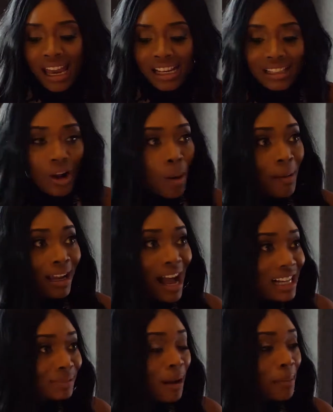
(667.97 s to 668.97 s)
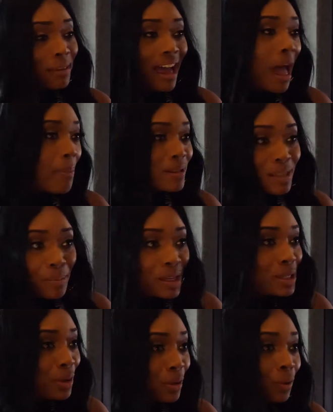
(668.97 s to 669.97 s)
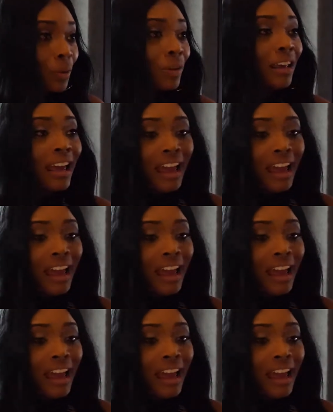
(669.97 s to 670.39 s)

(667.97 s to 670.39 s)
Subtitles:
he's like, oh my gosh, mommy, that happened to me too.